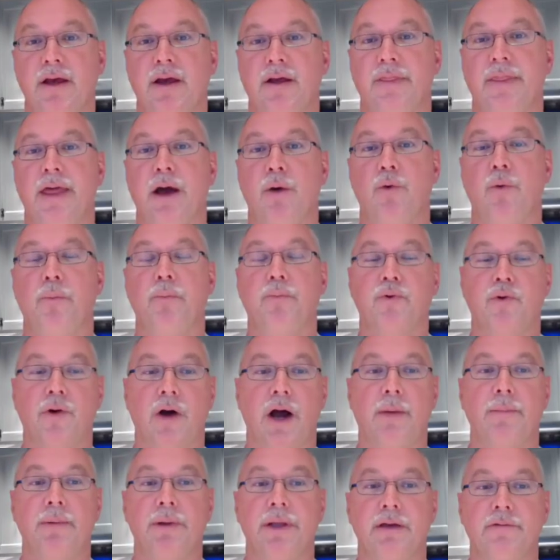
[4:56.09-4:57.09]
That will
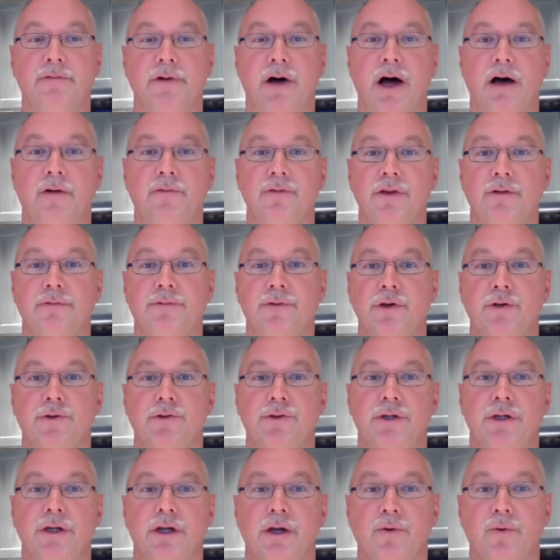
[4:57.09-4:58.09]
probably evolve in the
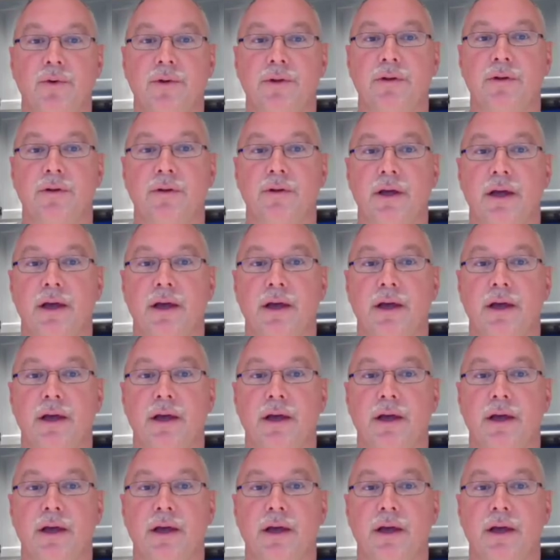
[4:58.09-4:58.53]
future here with the